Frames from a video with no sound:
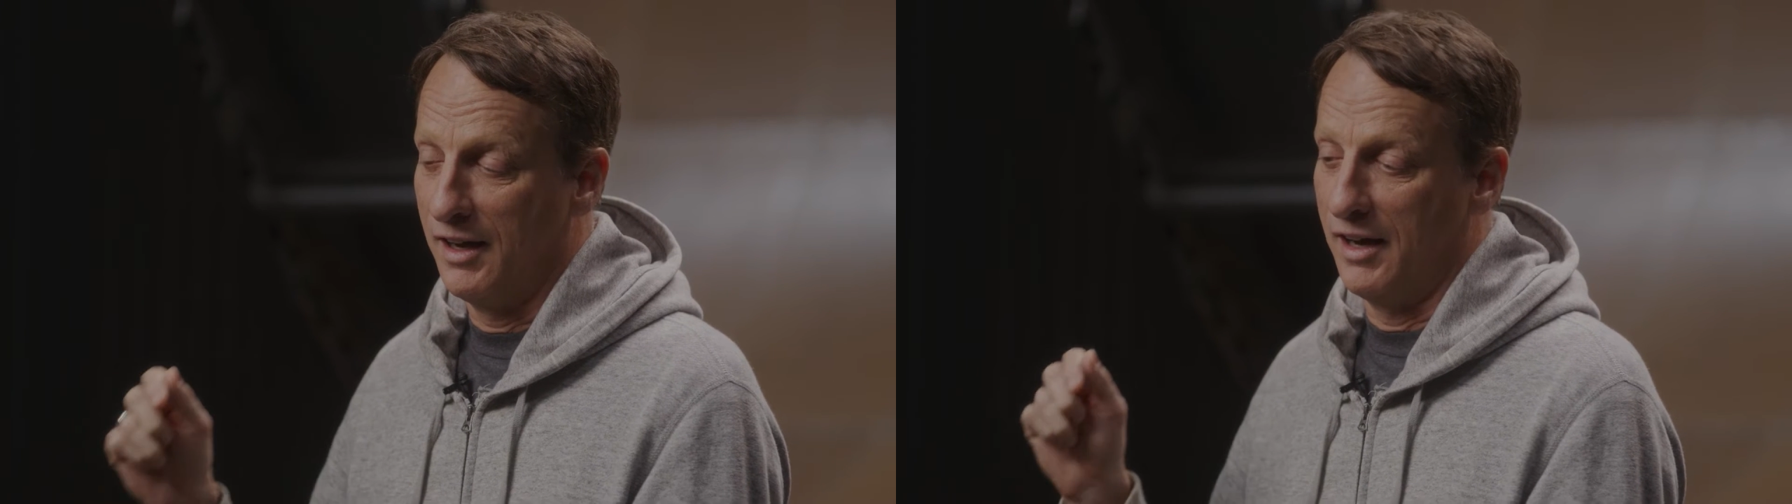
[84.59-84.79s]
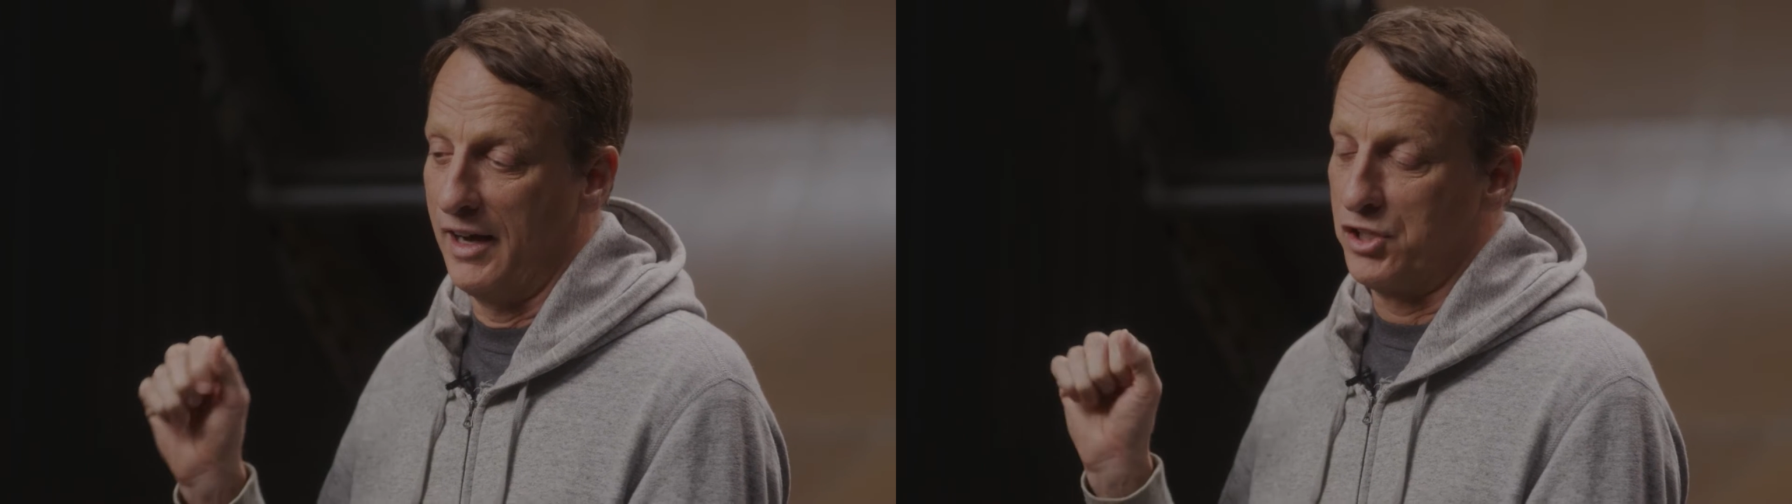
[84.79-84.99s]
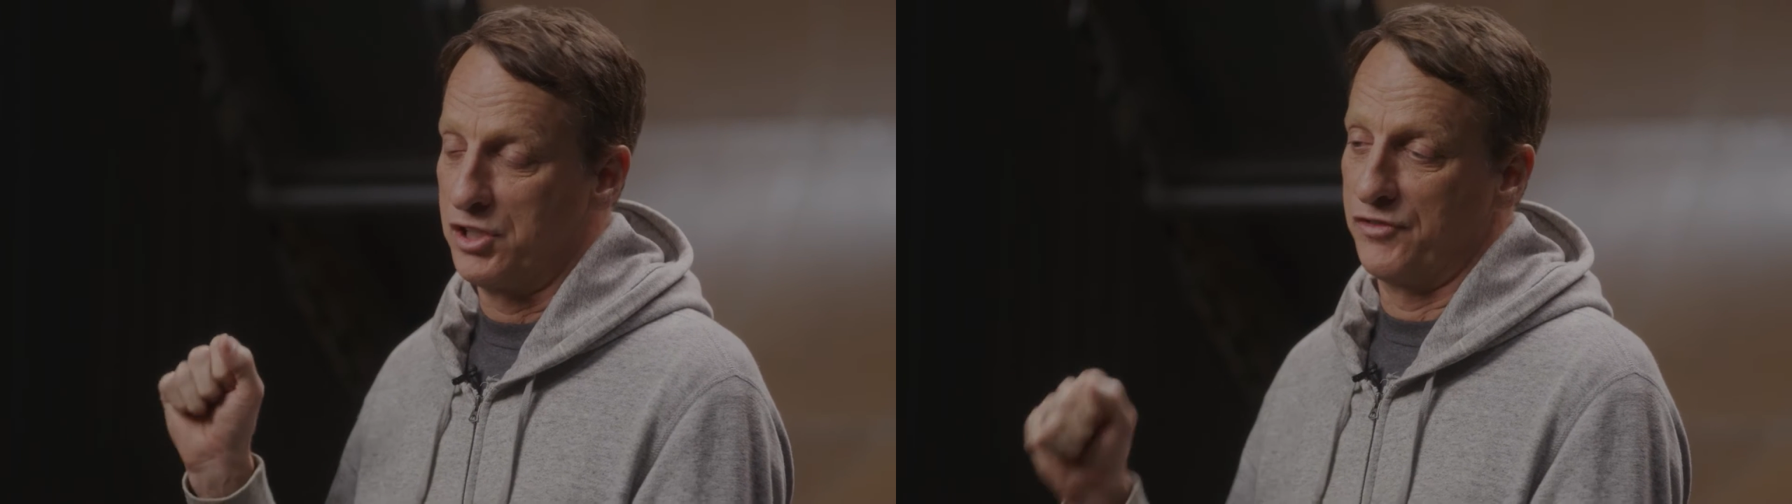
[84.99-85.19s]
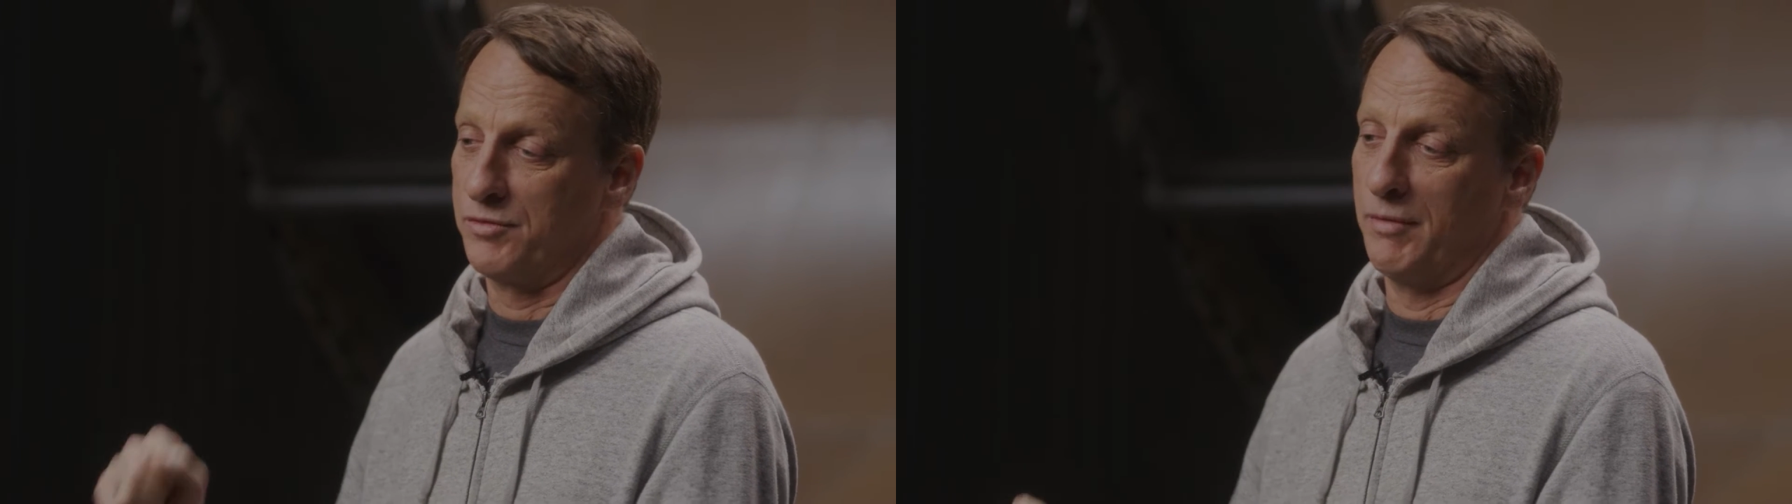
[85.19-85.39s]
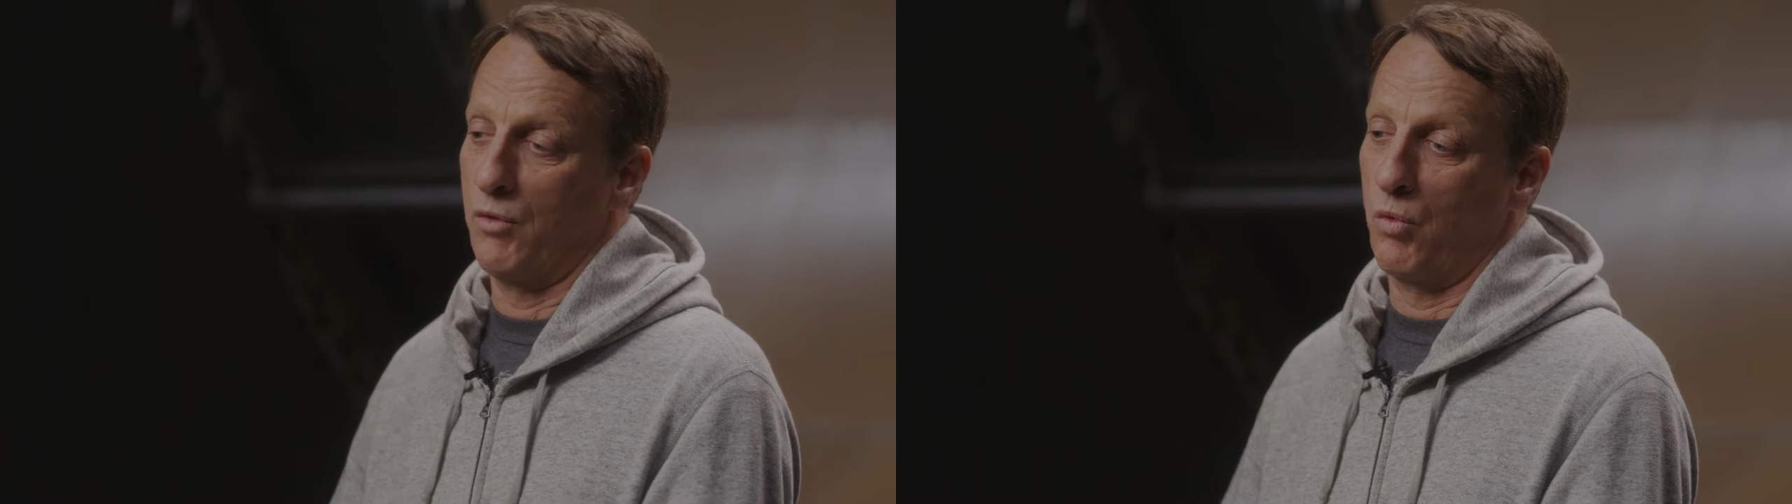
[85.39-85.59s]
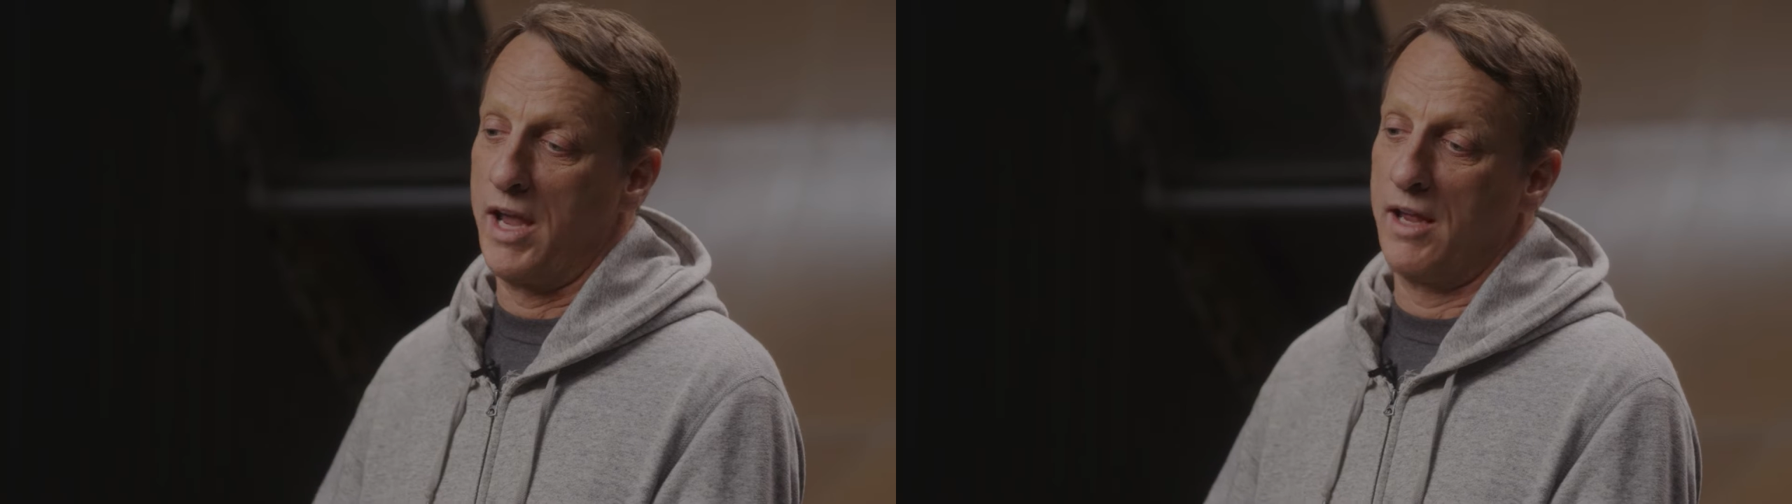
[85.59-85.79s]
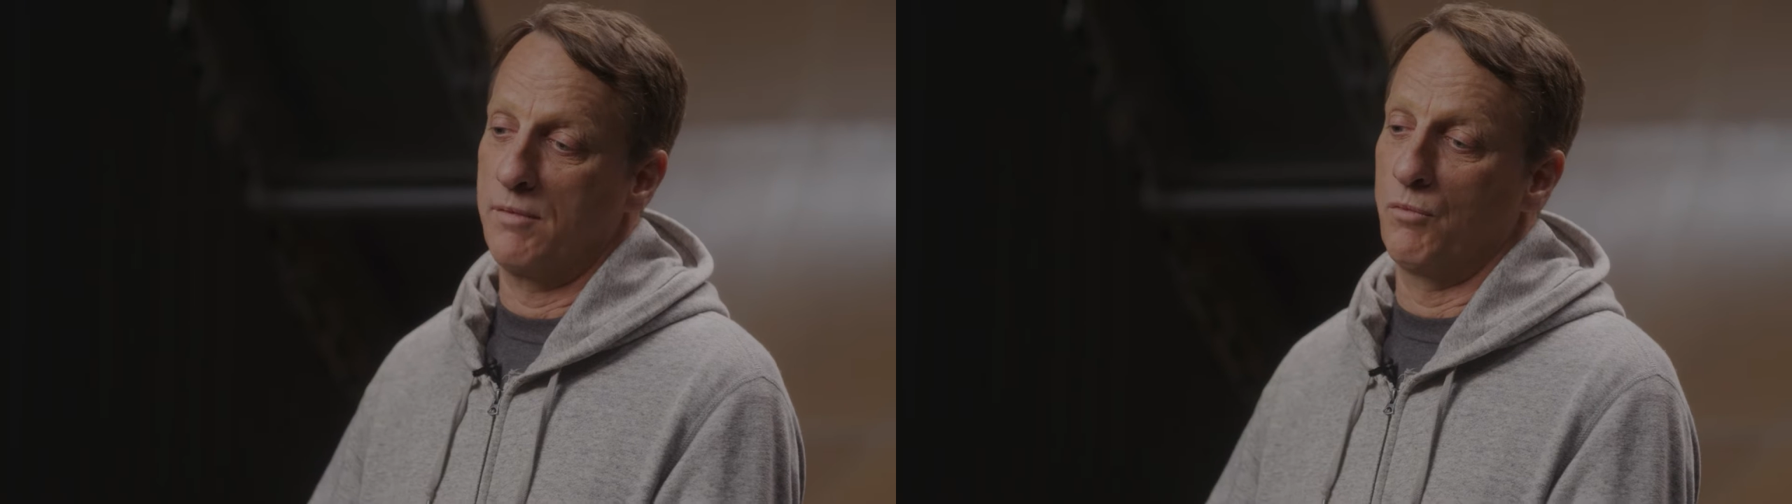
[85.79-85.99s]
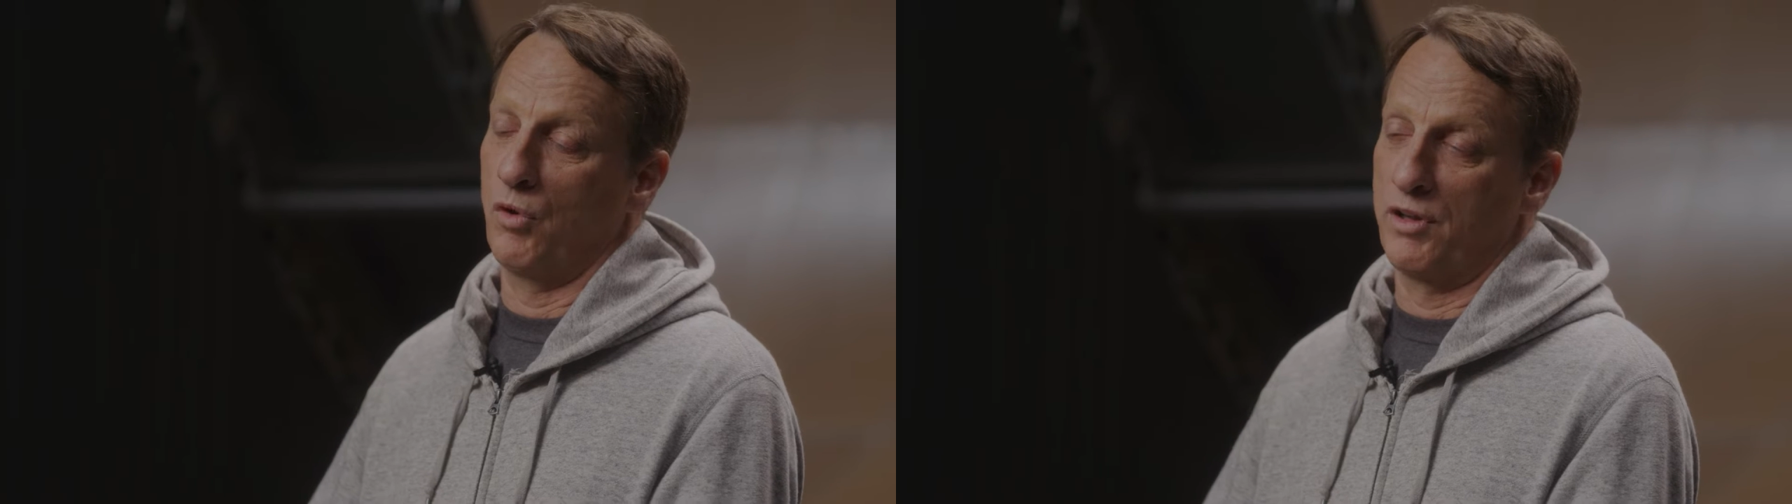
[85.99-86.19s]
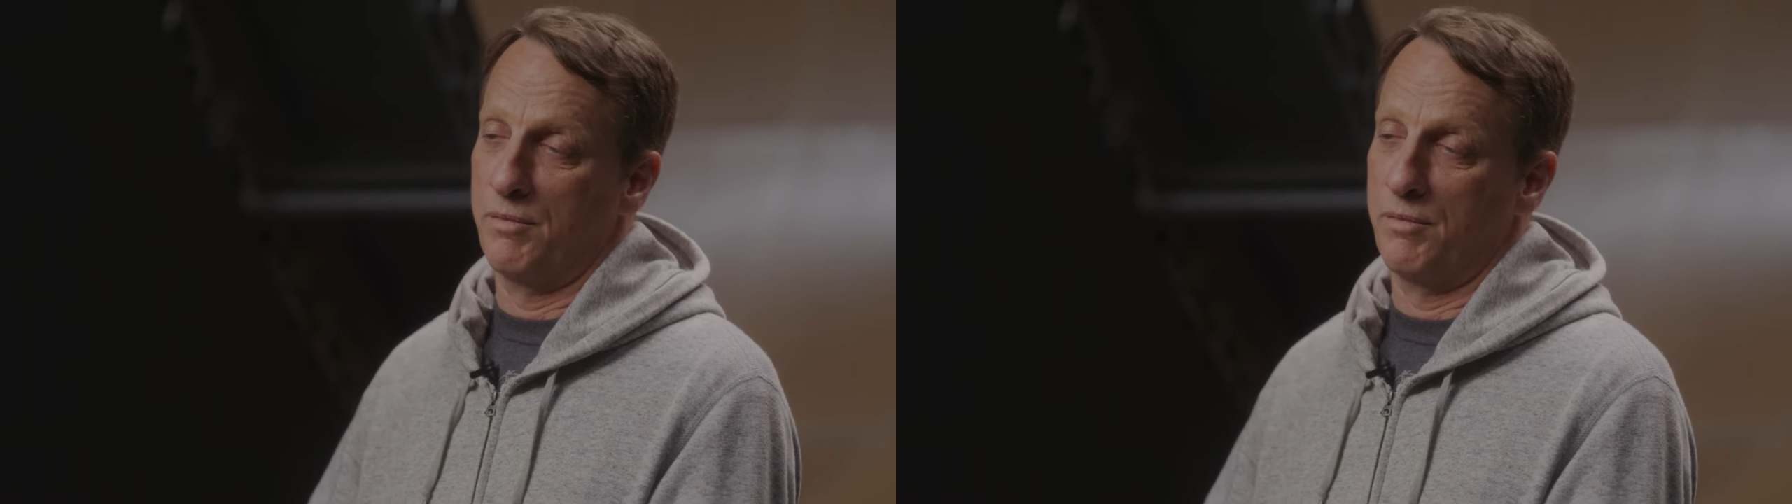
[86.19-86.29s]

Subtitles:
I shifted my weight more to